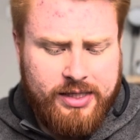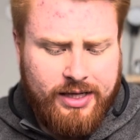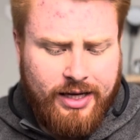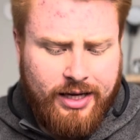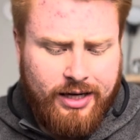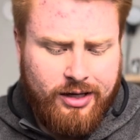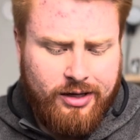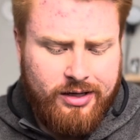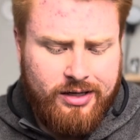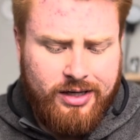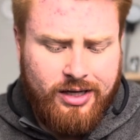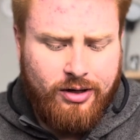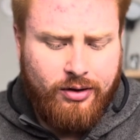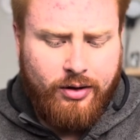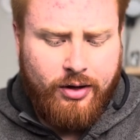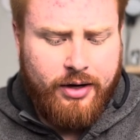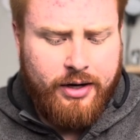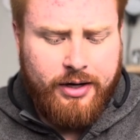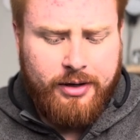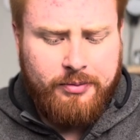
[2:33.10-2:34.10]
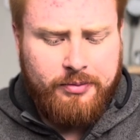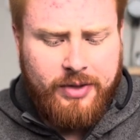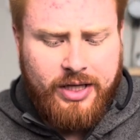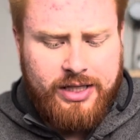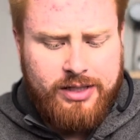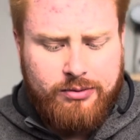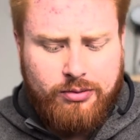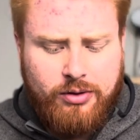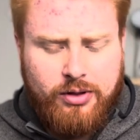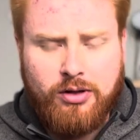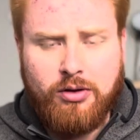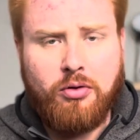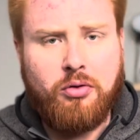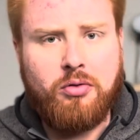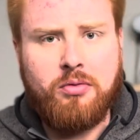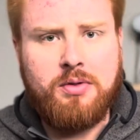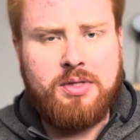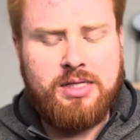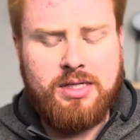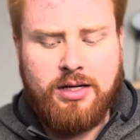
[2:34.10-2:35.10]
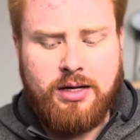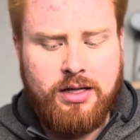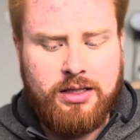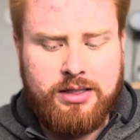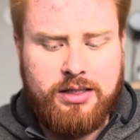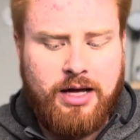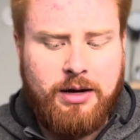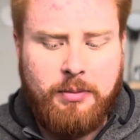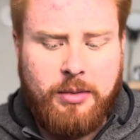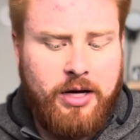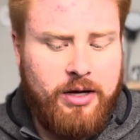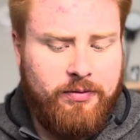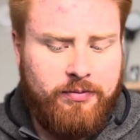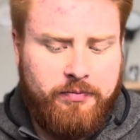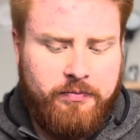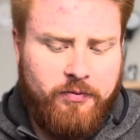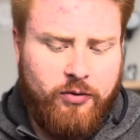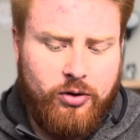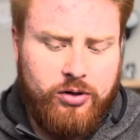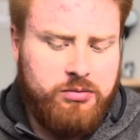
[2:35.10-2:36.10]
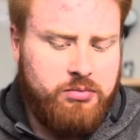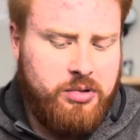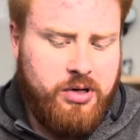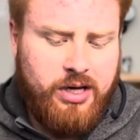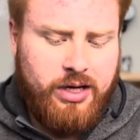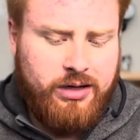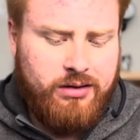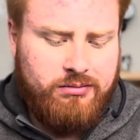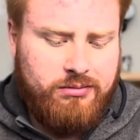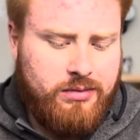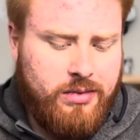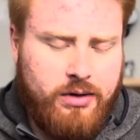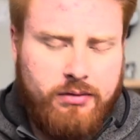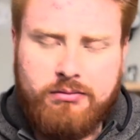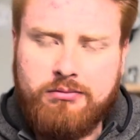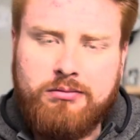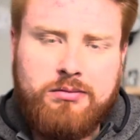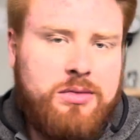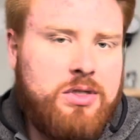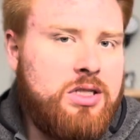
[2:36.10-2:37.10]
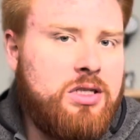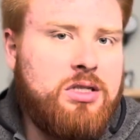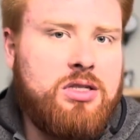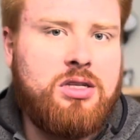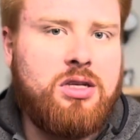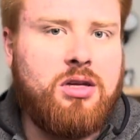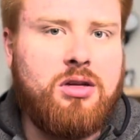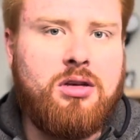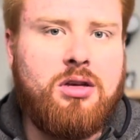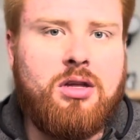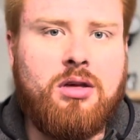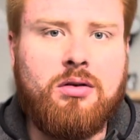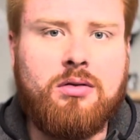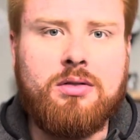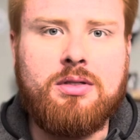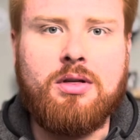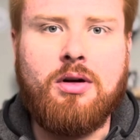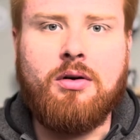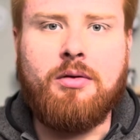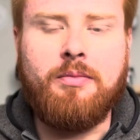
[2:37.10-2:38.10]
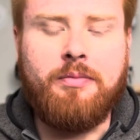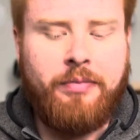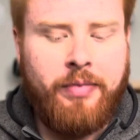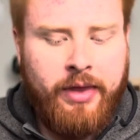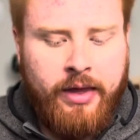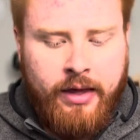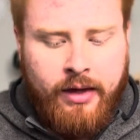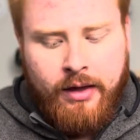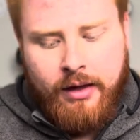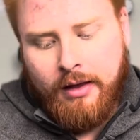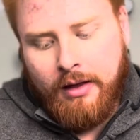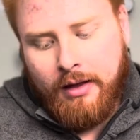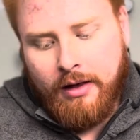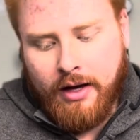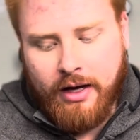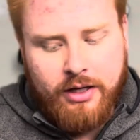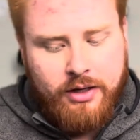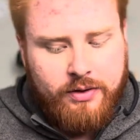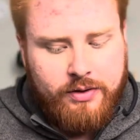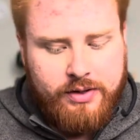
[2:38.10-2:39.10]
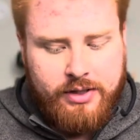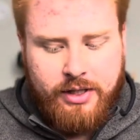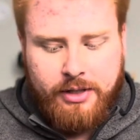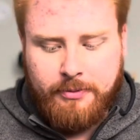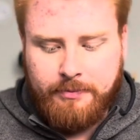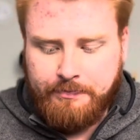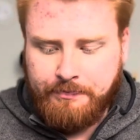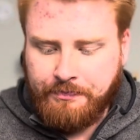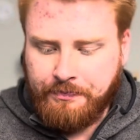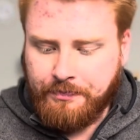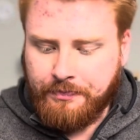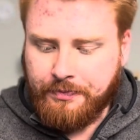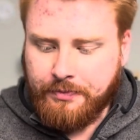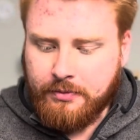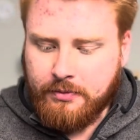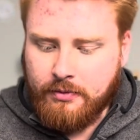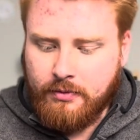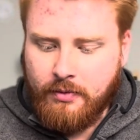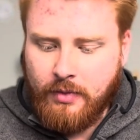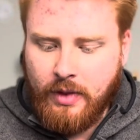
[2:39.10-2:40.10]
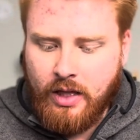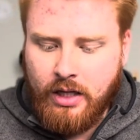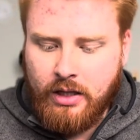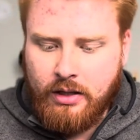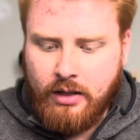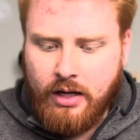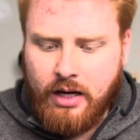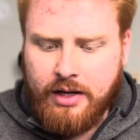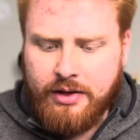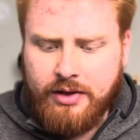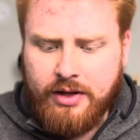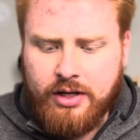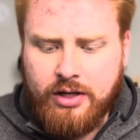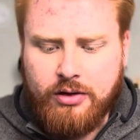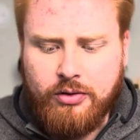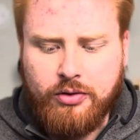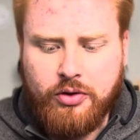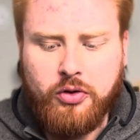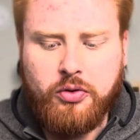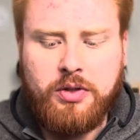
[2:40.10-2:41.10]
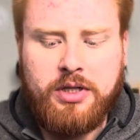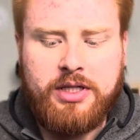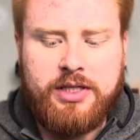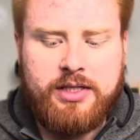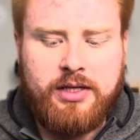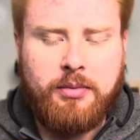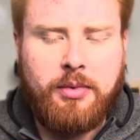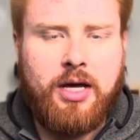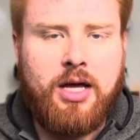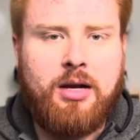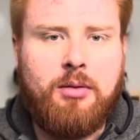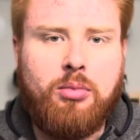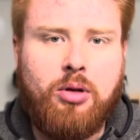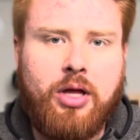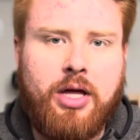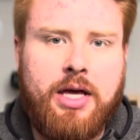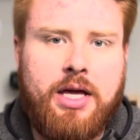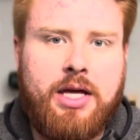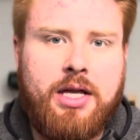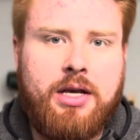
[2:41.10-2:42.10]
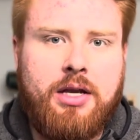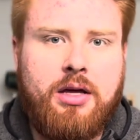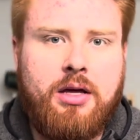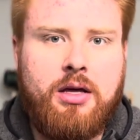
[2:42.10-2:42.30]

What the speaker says: I got a good deal on it. That's really the only reason. It's not my first pick. It's just a good deal, so I used it. I think you do need some kind of blade